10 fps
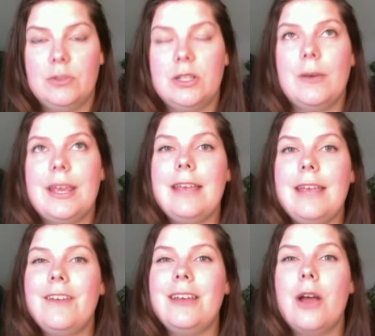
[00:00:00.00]
So
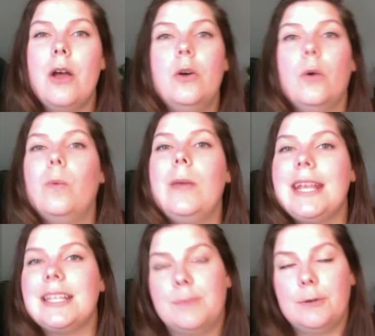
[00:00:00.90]
even
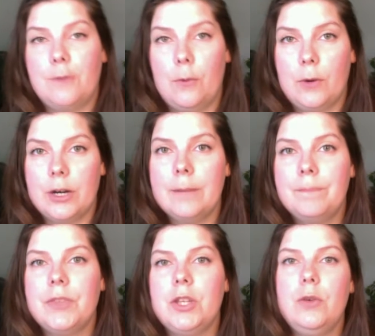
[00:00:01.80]
weeks before
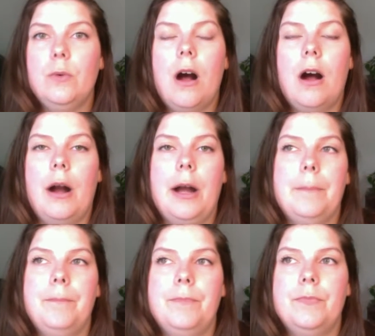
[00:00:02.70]
you
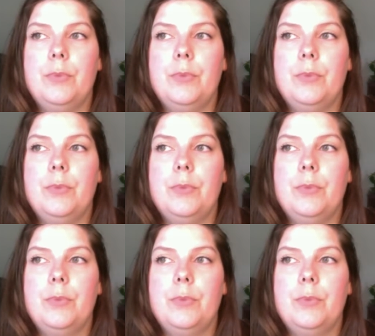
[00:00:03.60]
are